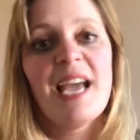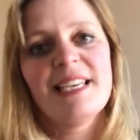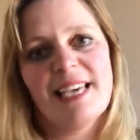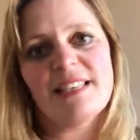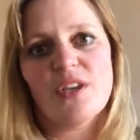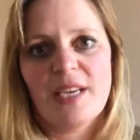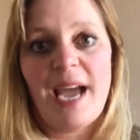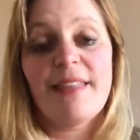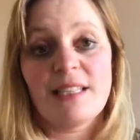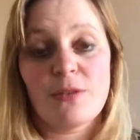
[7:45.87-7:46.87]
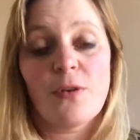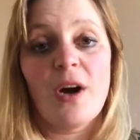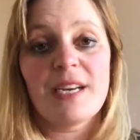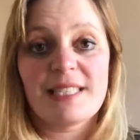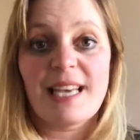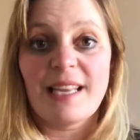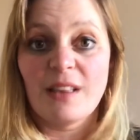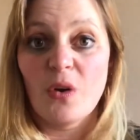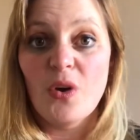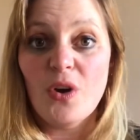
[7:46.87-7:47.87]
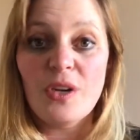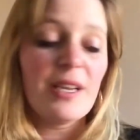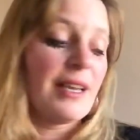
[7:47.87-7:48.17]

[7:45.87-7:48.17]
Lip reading: Yes, okay, that's fine as they learn.